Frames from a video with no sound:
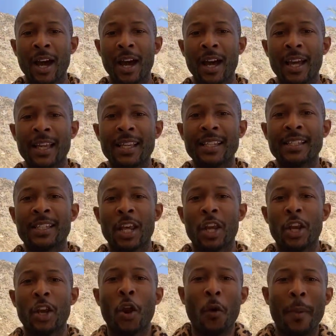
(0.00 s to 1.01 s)

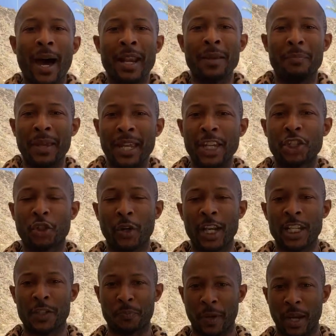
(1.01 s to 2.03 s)
is nobody being
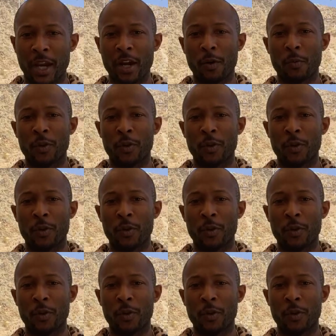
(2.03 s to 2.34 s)
transparent